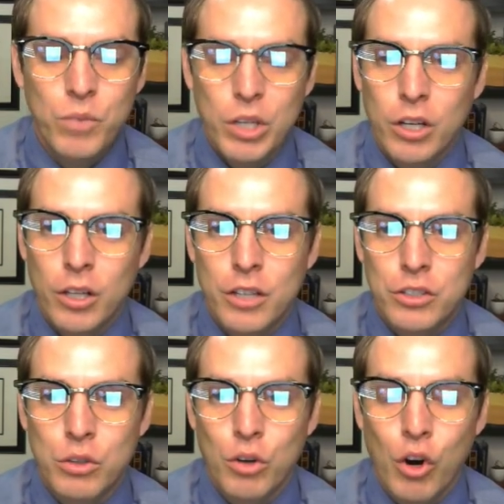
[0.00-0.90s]
Our laws
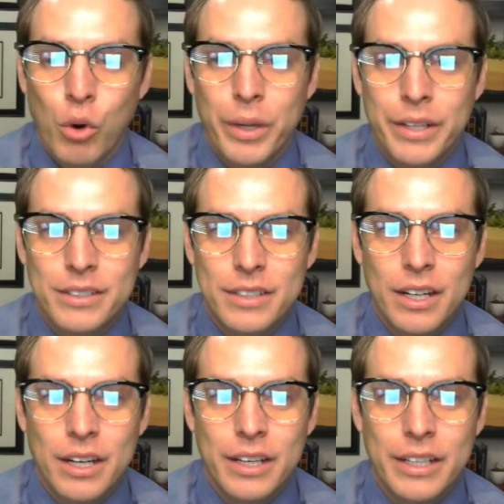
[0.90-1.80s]
don't always
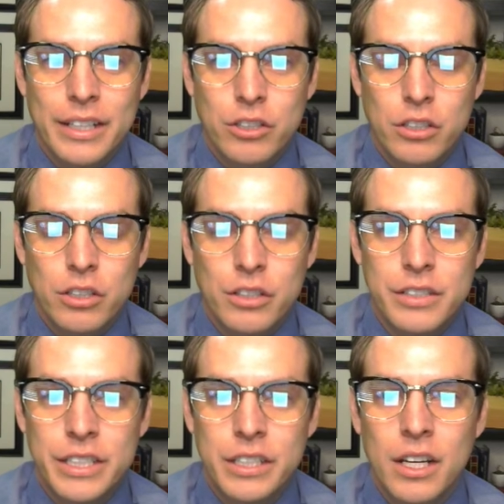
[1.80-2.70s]

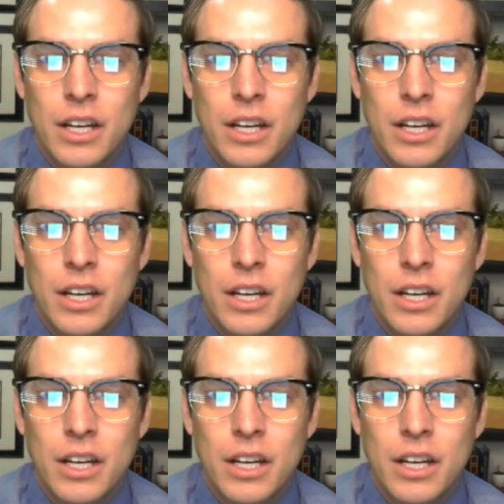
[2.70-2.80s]
intercede.